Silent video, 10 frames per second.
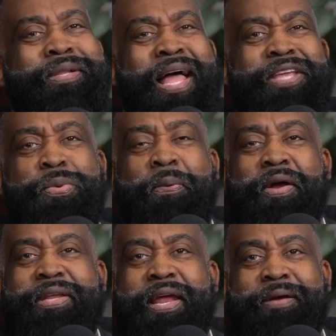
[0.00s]
glad you
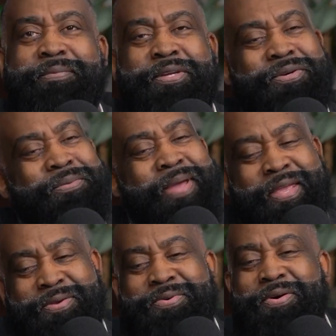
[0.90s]
brought that up. You
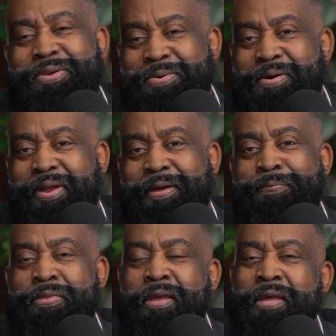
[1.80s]
own it.
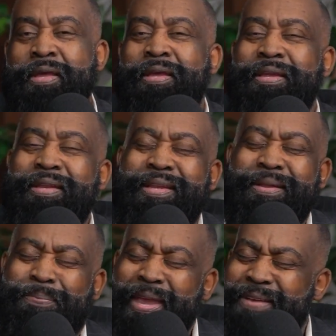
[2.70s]

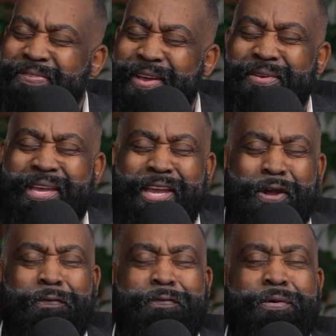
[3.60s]
Be very
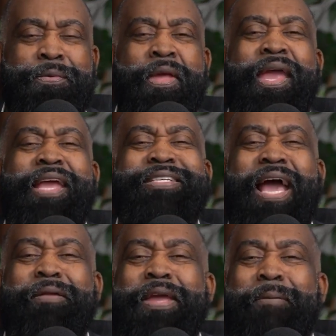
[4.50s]
careful. It's
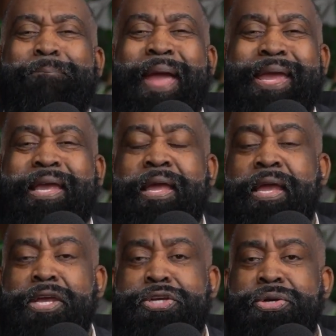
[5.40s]
got to be a
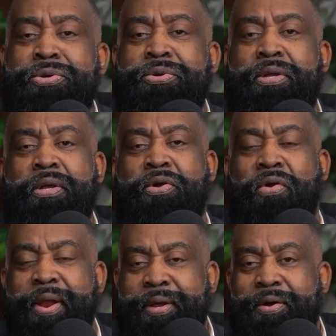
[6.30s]
bank-issued
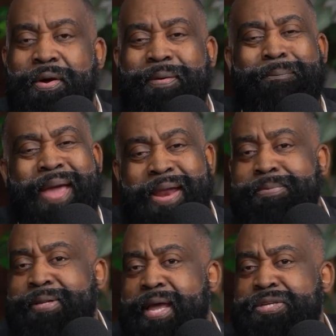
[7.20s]
credit card. Man,
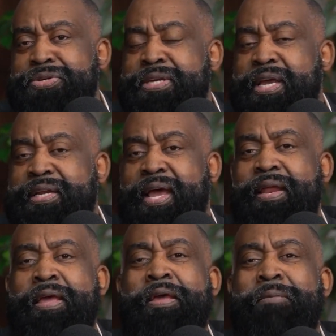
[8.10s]
I'm glad you said
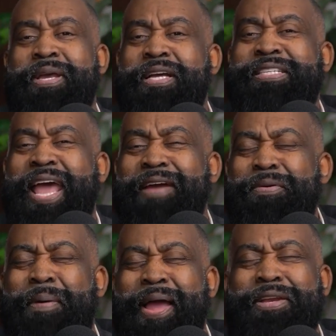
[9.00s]
that because
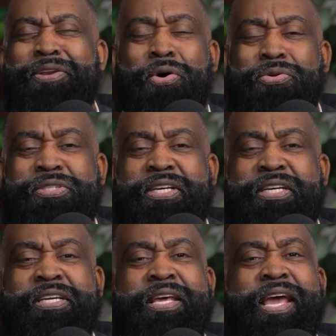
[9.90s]
everybody knows
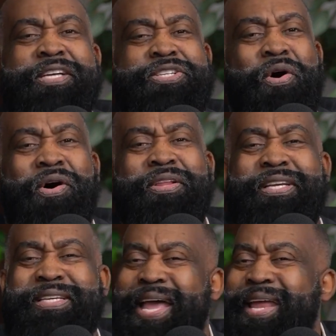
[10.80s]
this. And so all
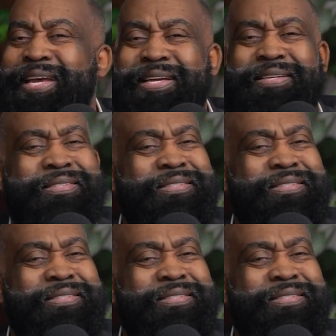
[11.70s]
these kind of